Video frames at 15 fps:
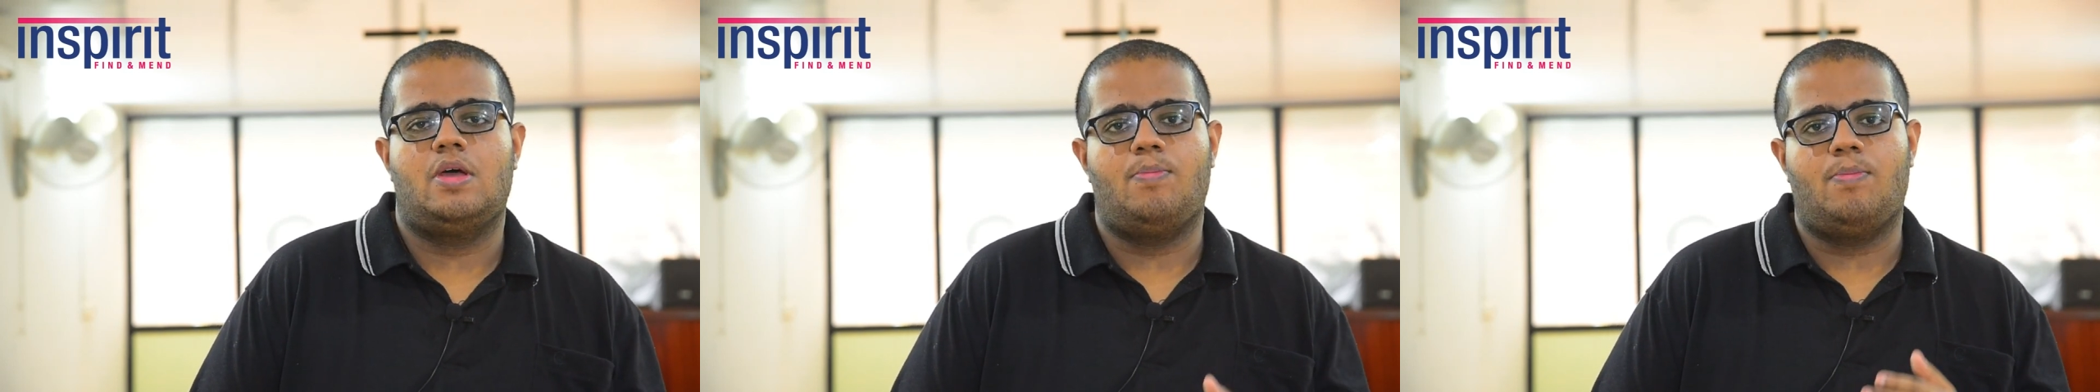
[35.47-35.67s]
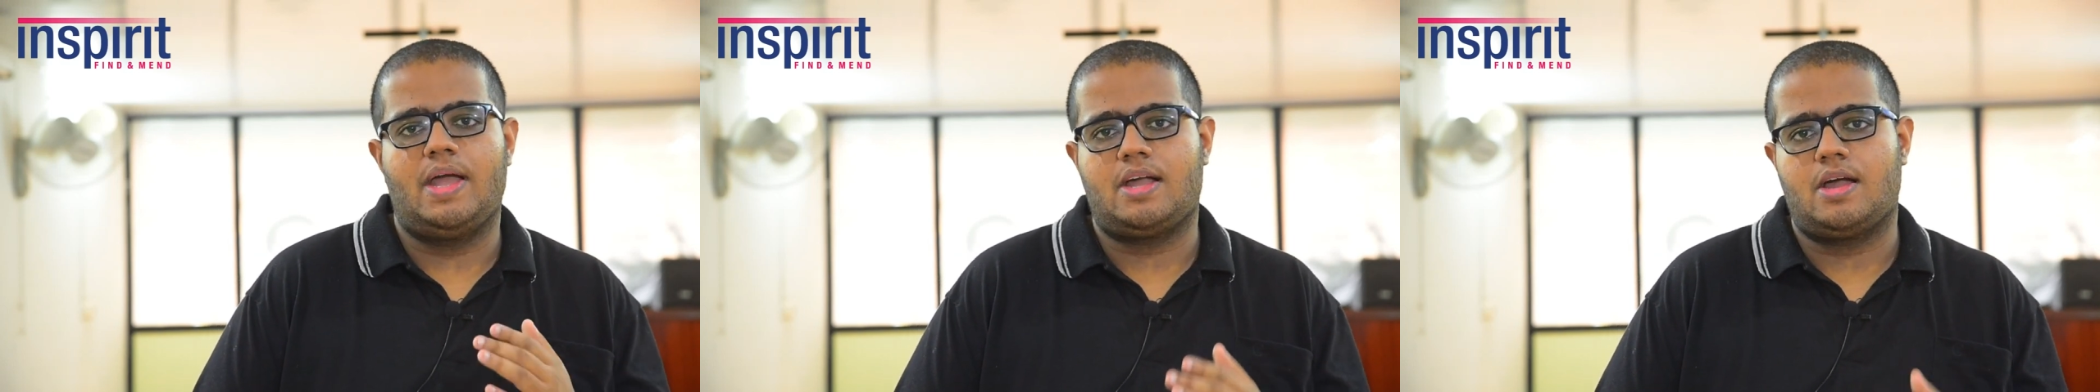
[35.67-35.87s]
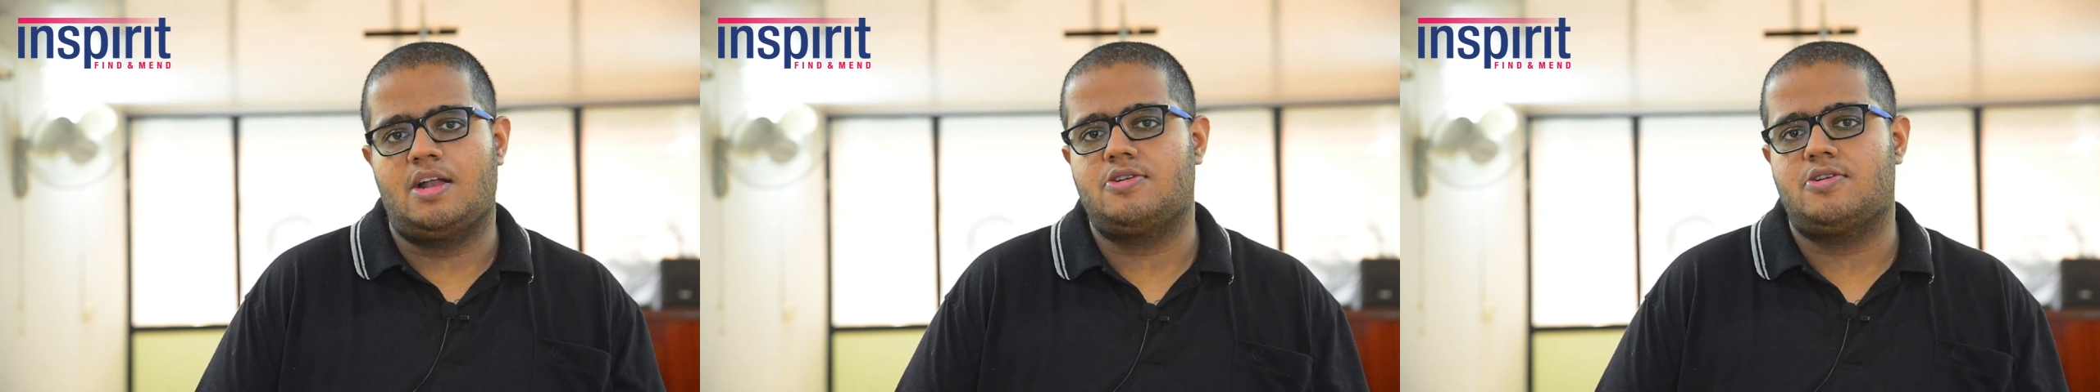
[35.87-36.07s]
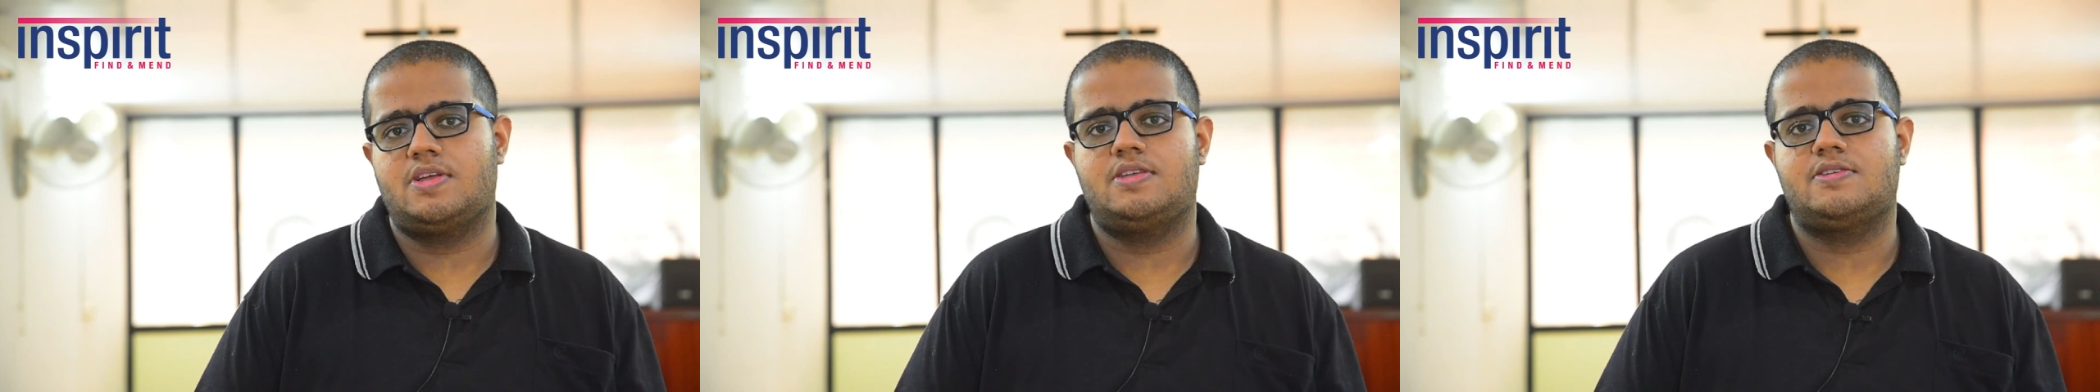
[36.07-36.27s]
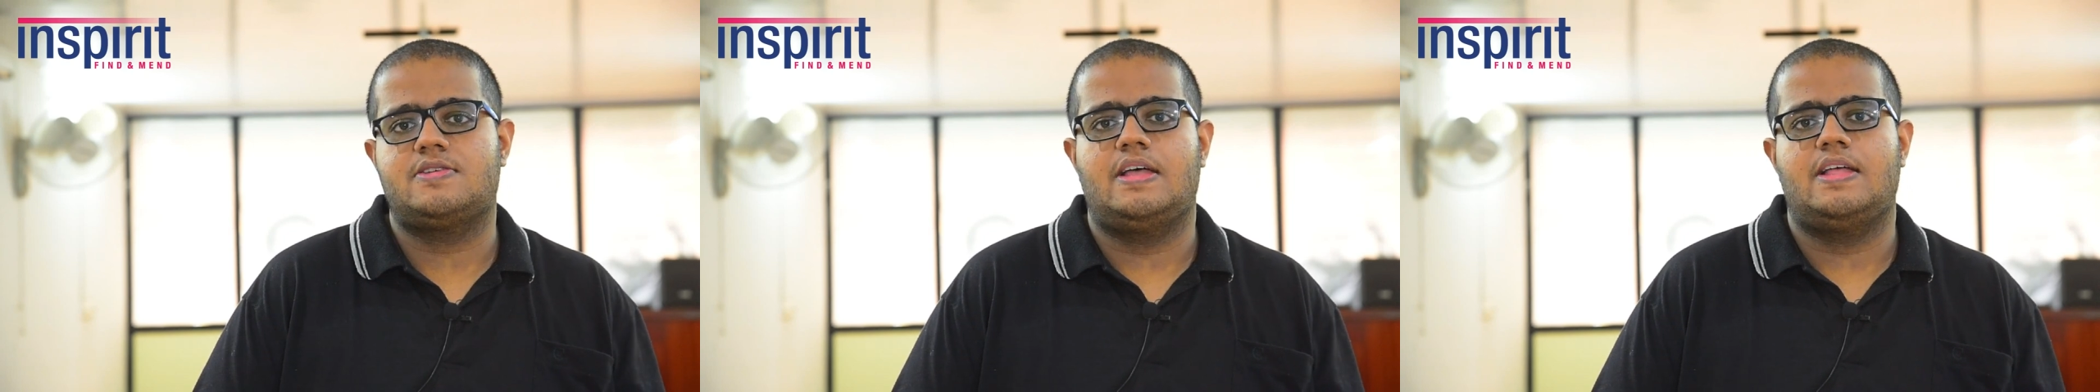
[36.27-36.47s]
by
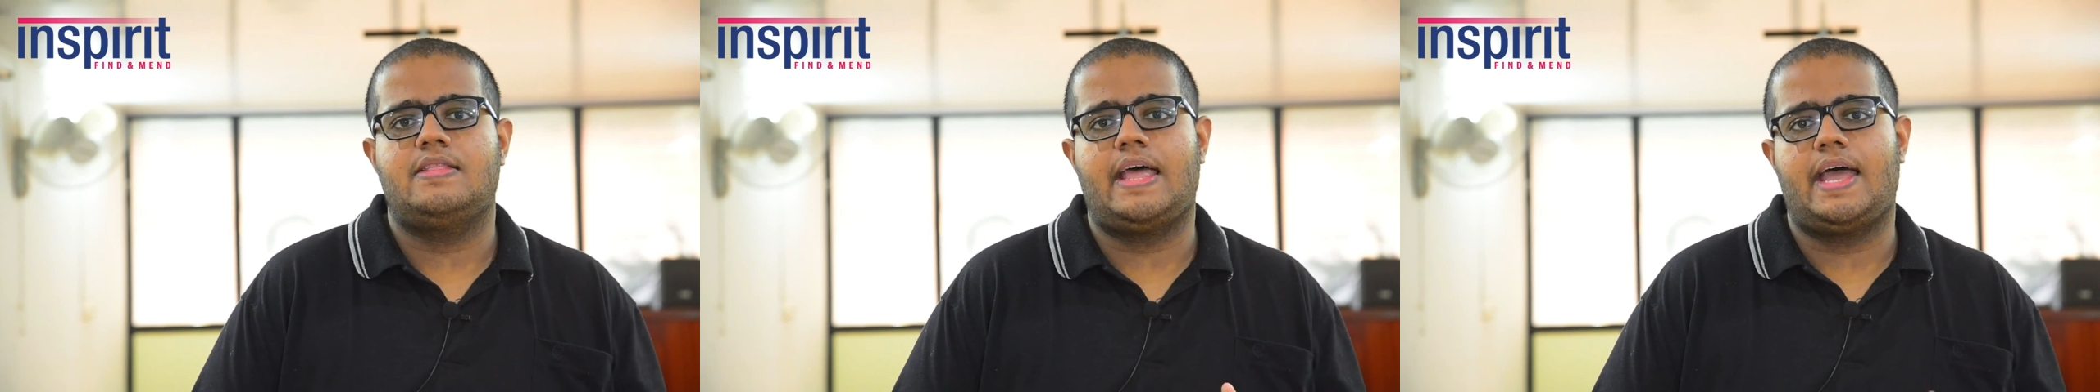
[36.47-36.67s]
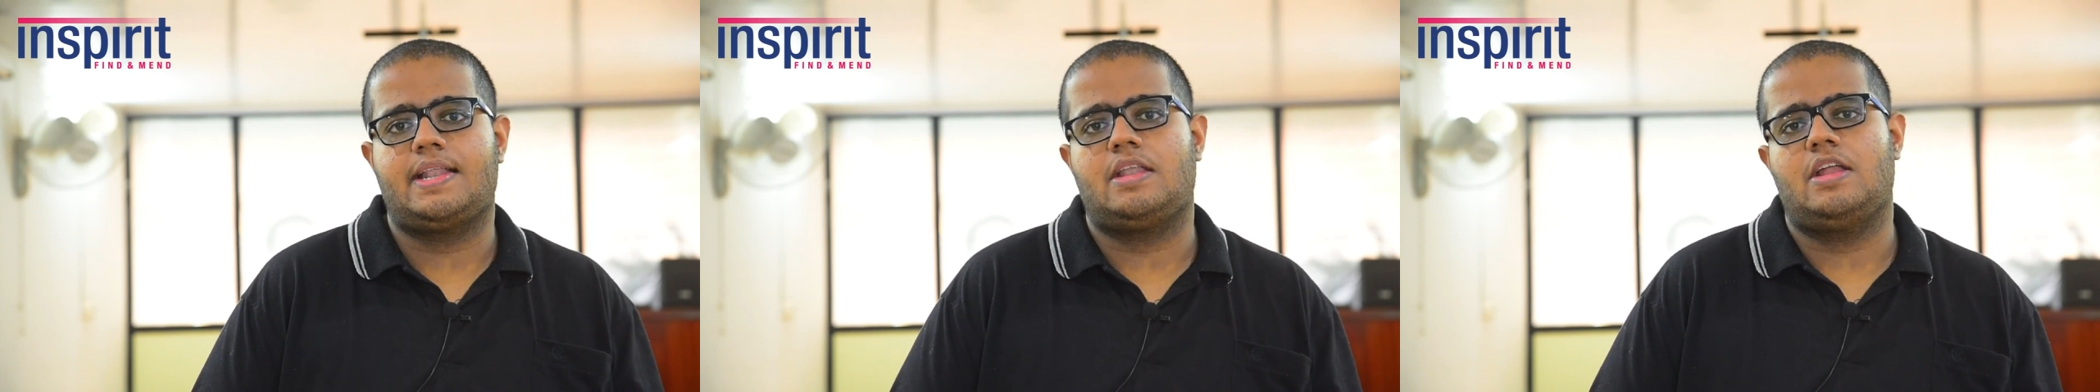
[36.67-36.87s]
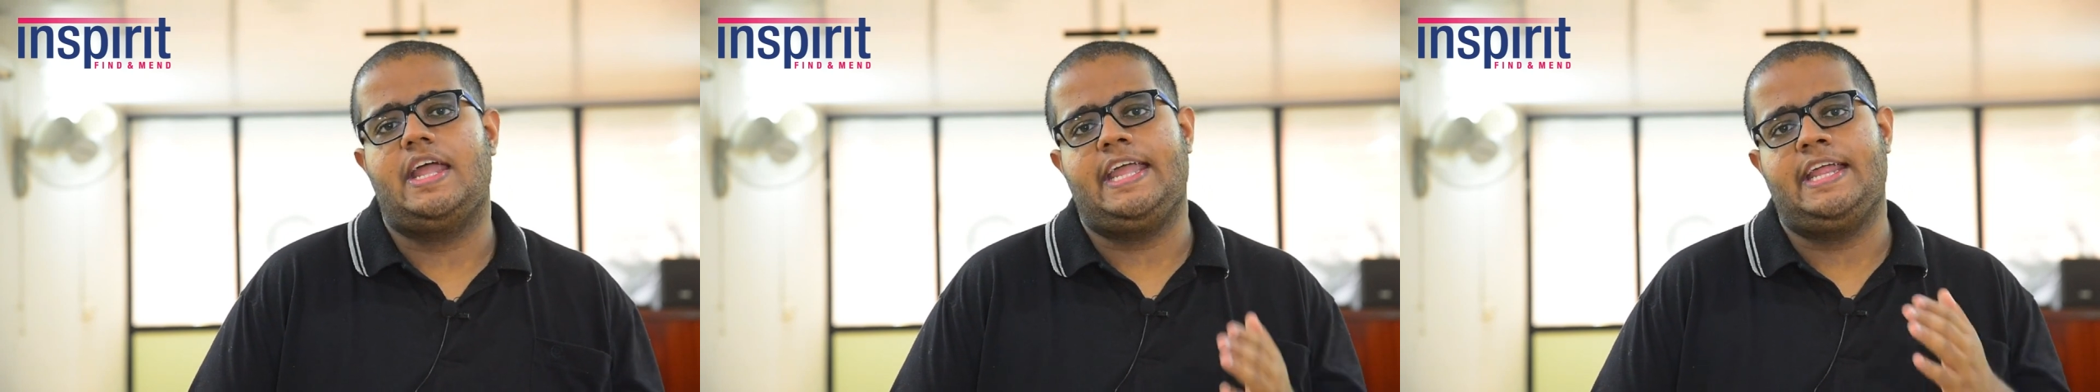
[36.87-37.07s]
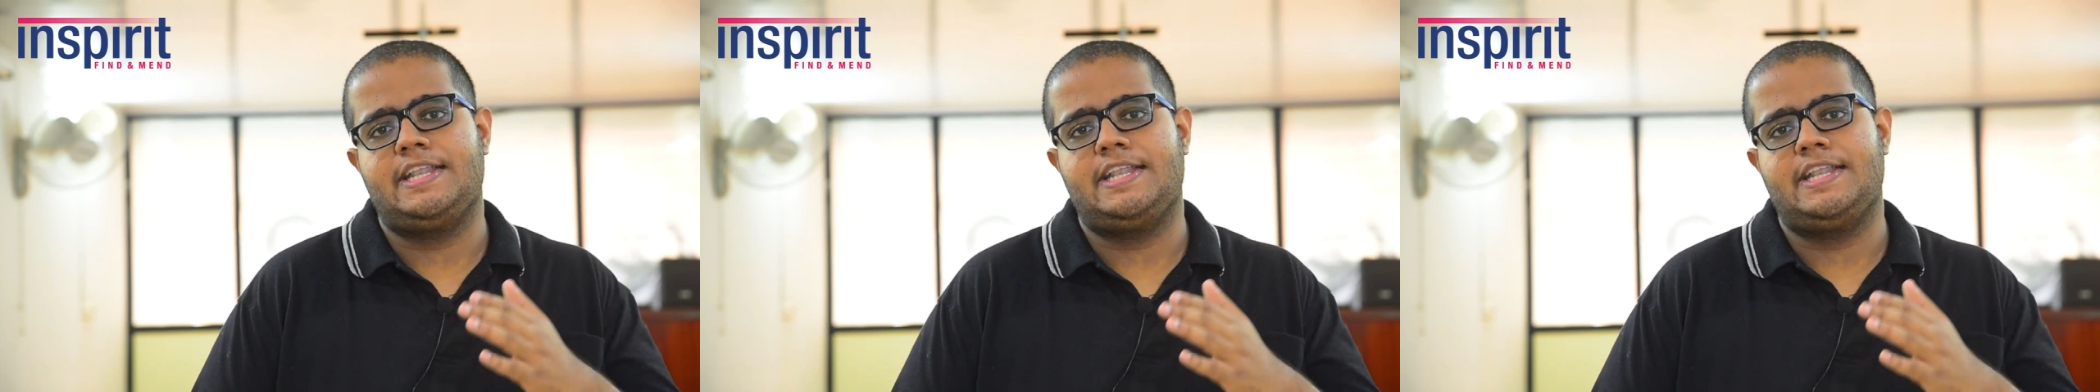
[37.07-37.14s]
countries that